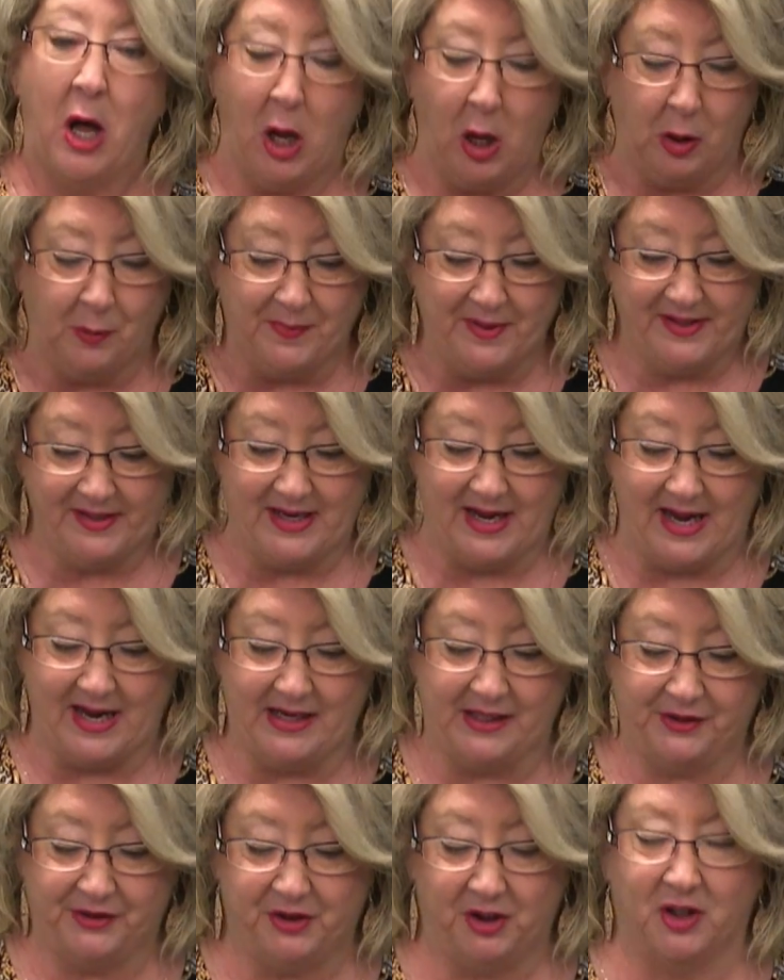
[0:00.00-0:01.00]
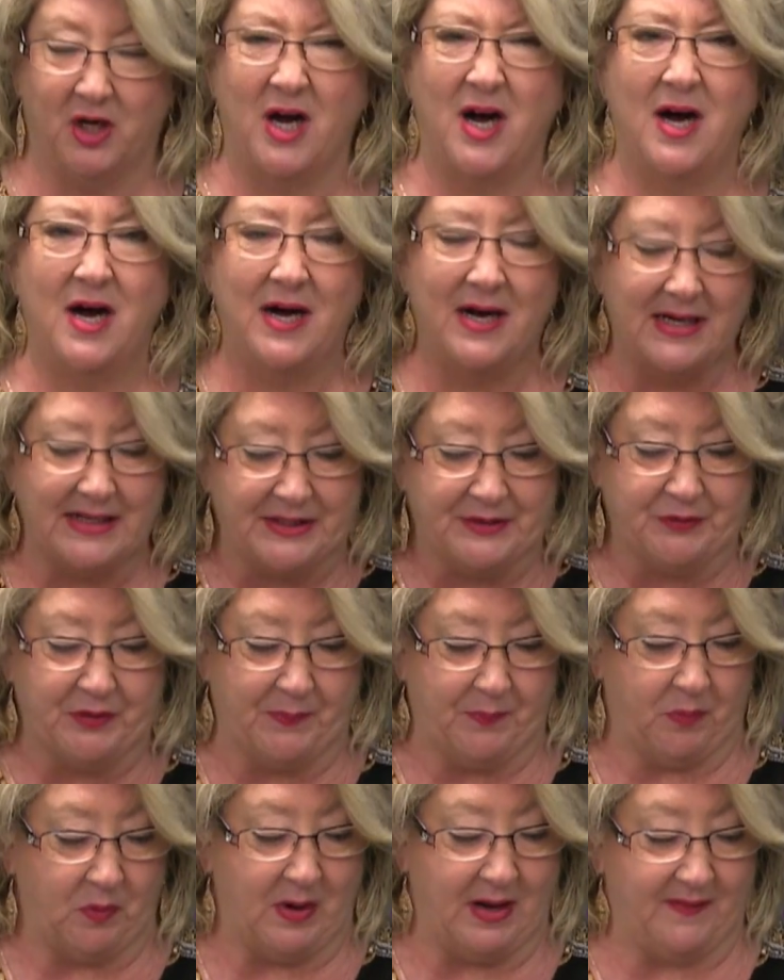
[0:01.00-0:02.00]
Obadiah took a
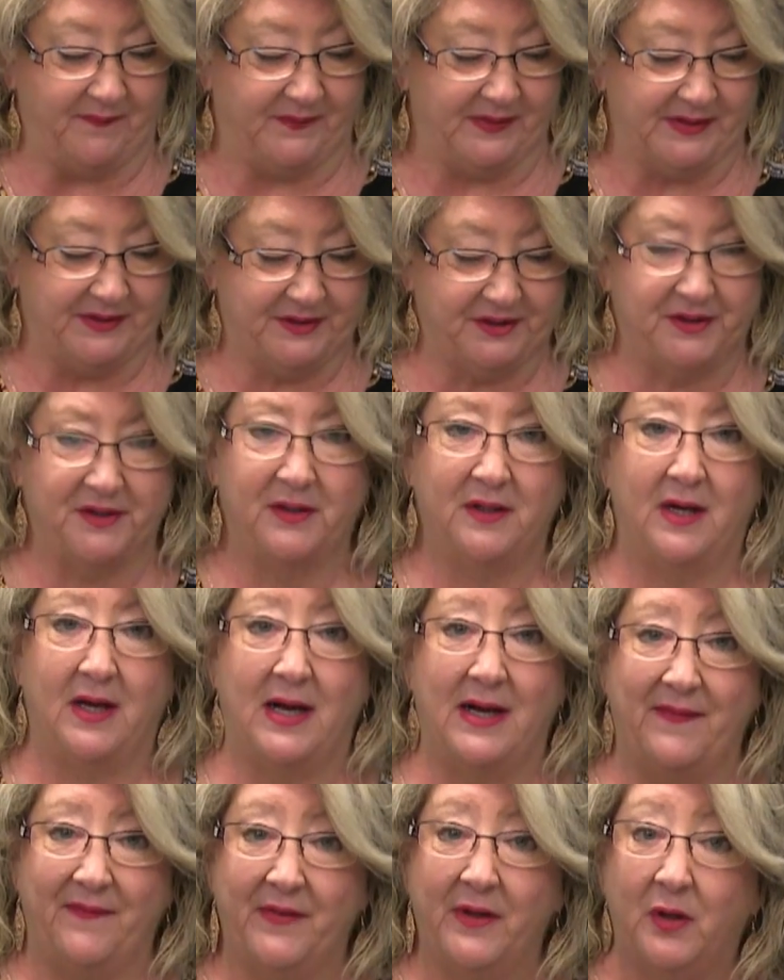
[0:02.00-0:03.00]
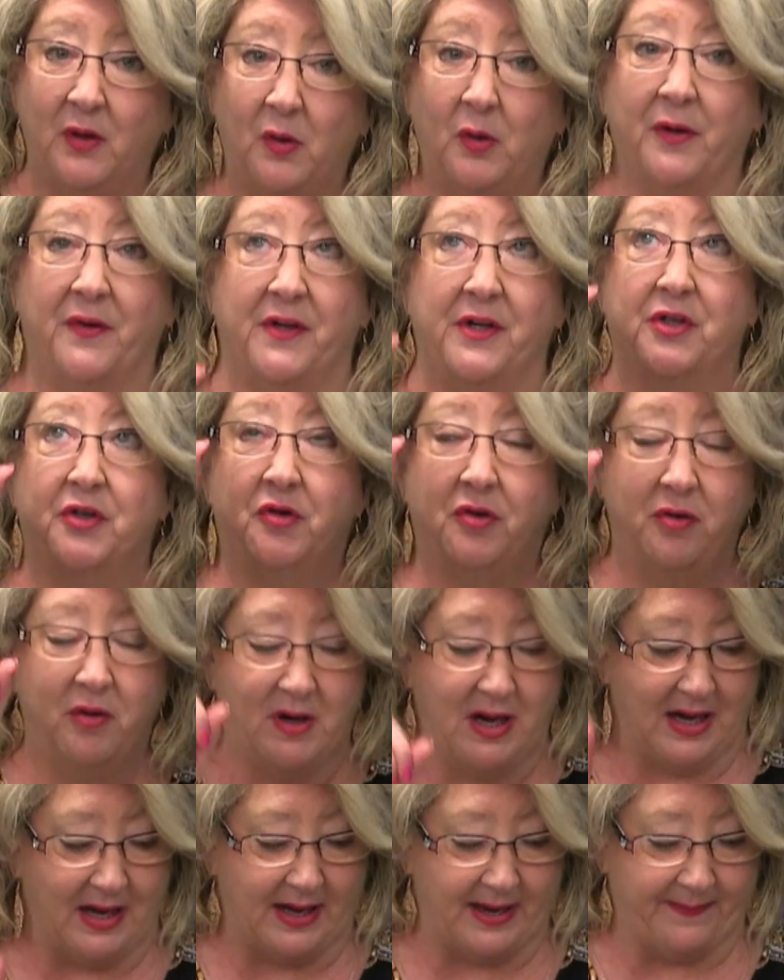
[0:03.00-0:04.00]
hundred prophets of the Lord, the true
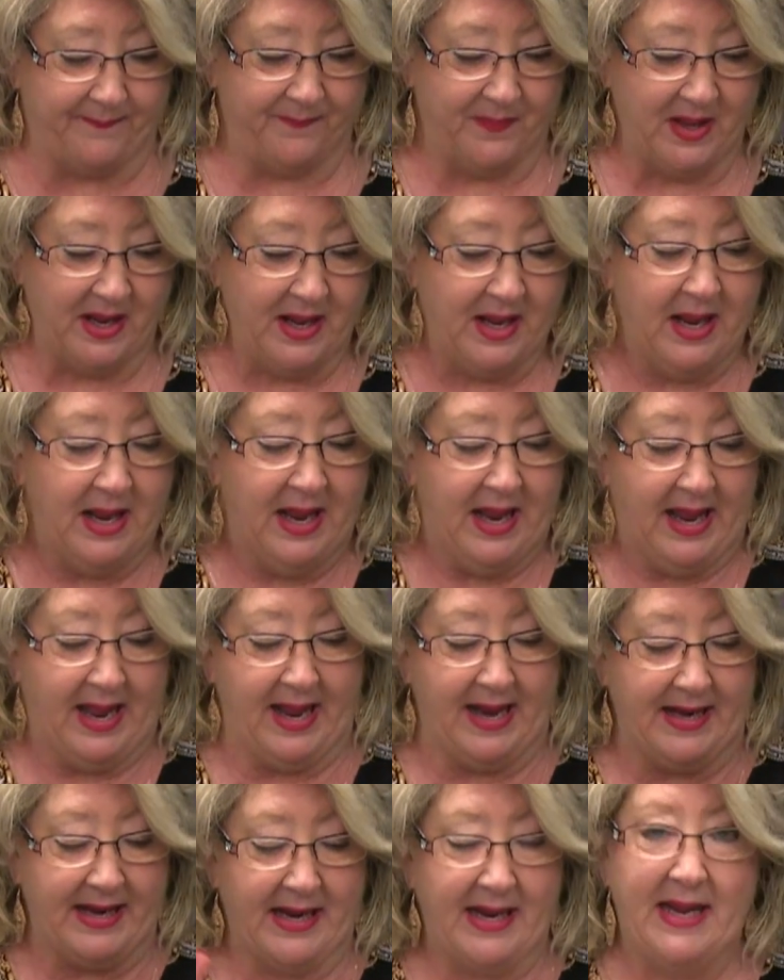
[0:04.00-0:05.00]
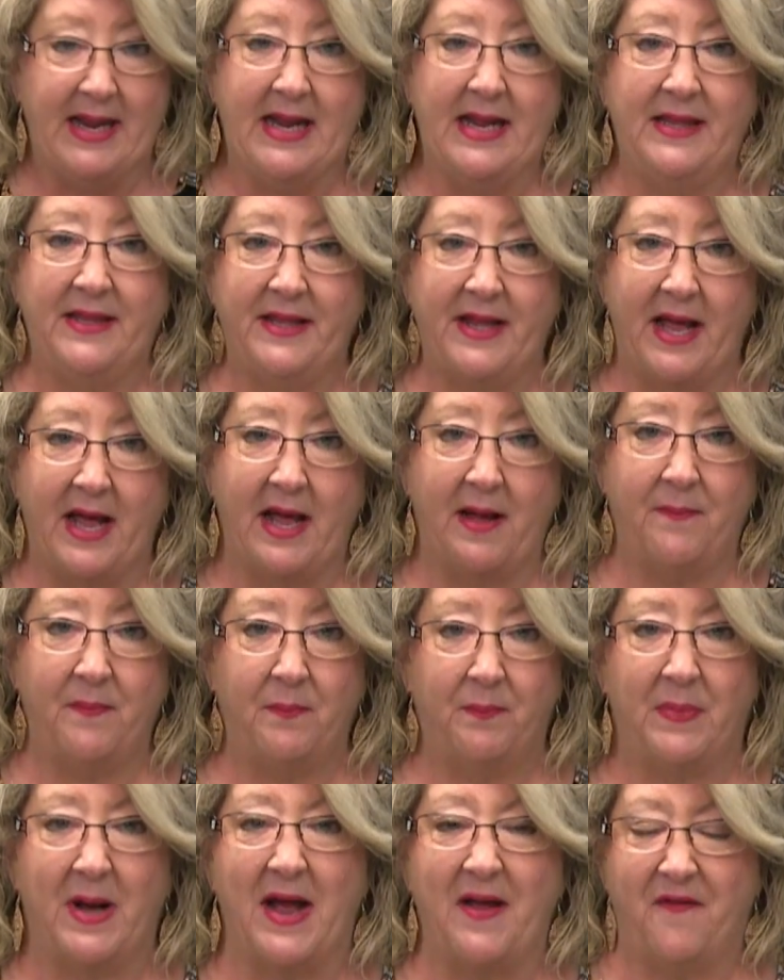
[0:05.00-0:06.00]
God, and hid
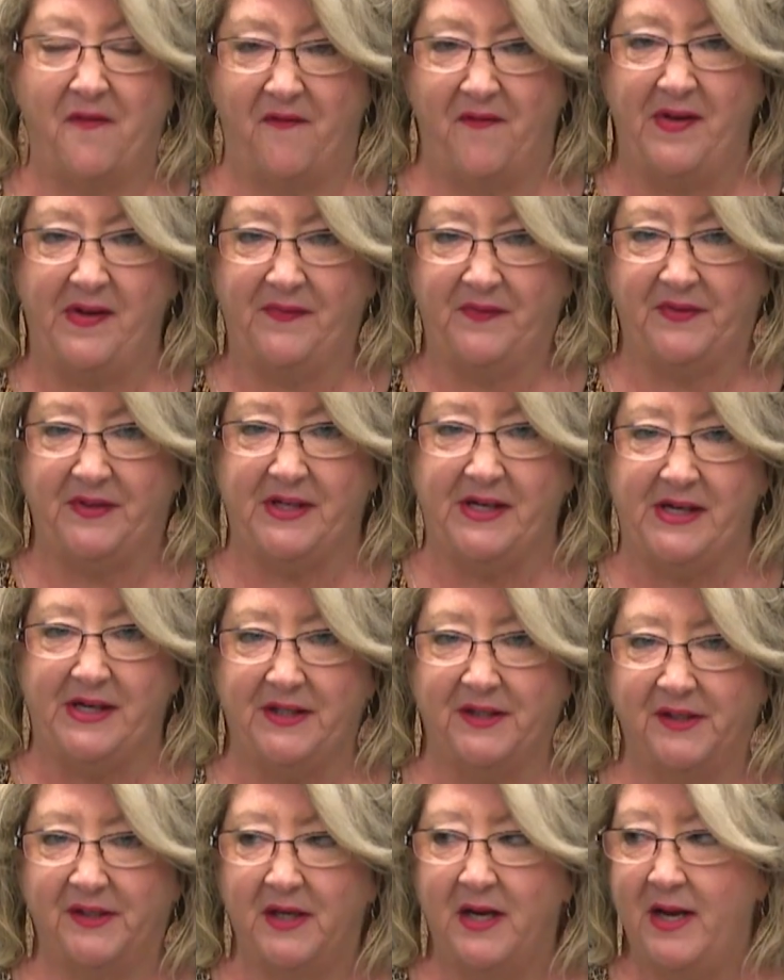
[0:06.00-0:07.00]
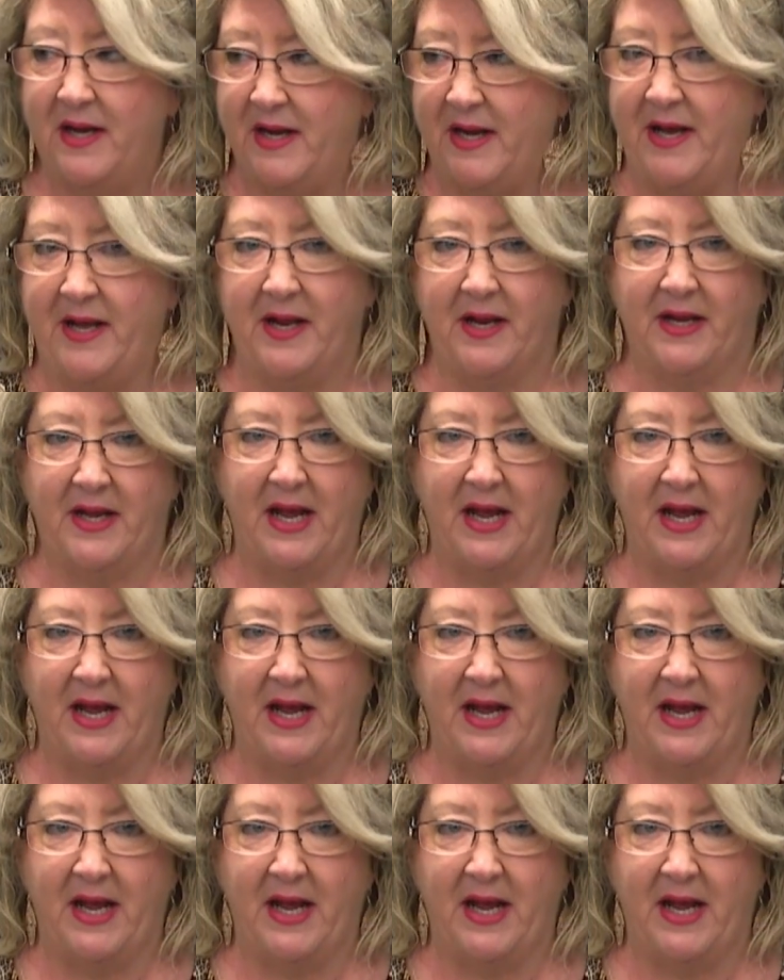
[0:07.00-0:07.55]
them by fifties in a